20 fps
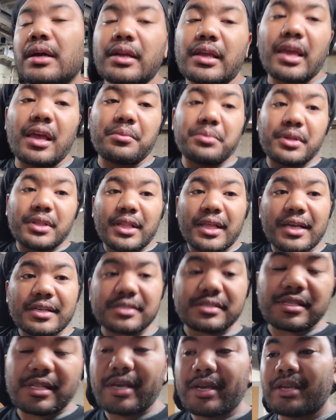Came in
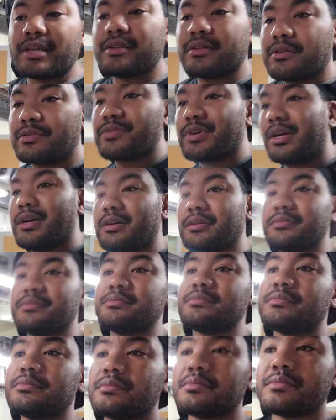last night around
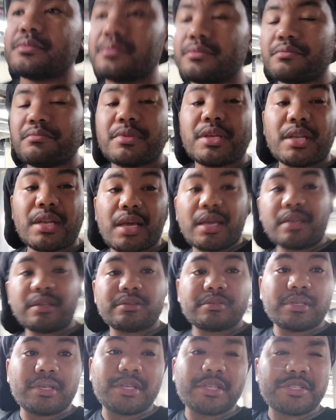
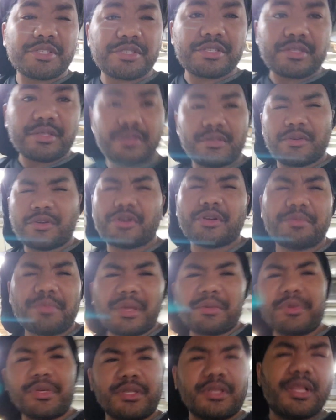midnight-ish, or
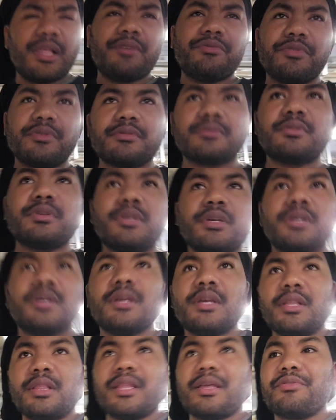maybe
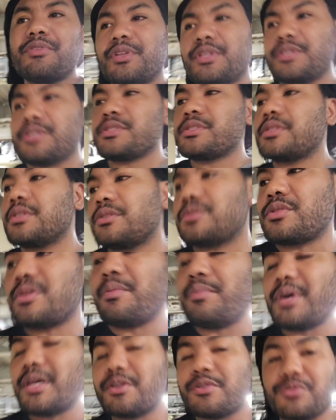11-ish. So I'm
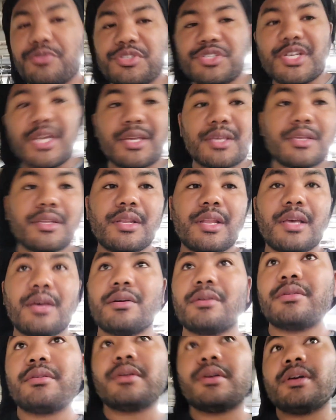about to do check-in
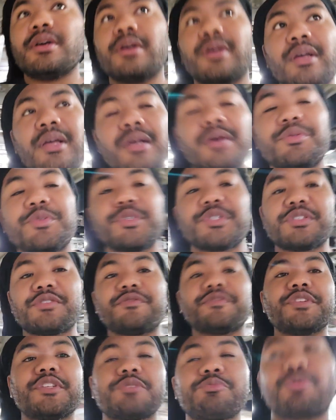now. We just
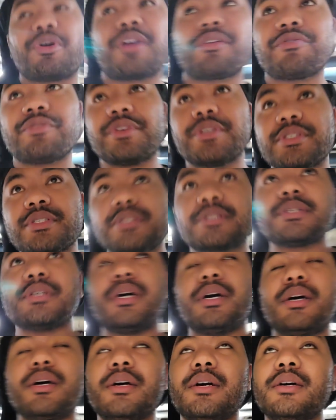finished breakfast.
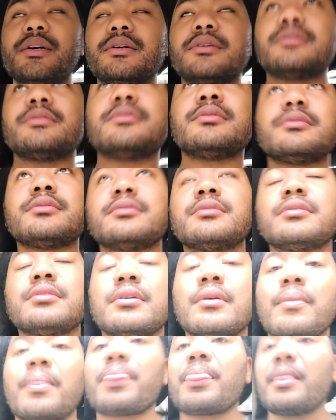But
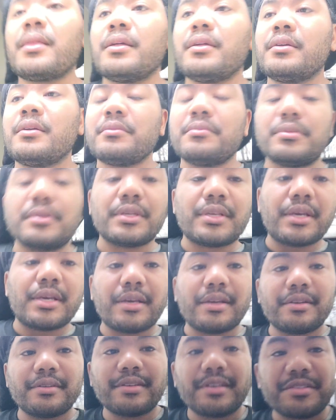yeah,
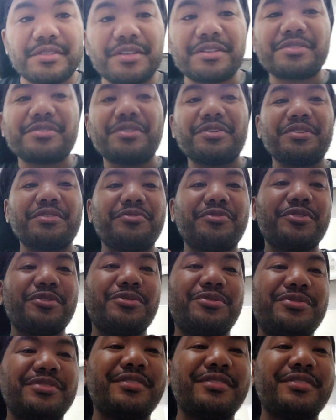I'll talk to you on a few.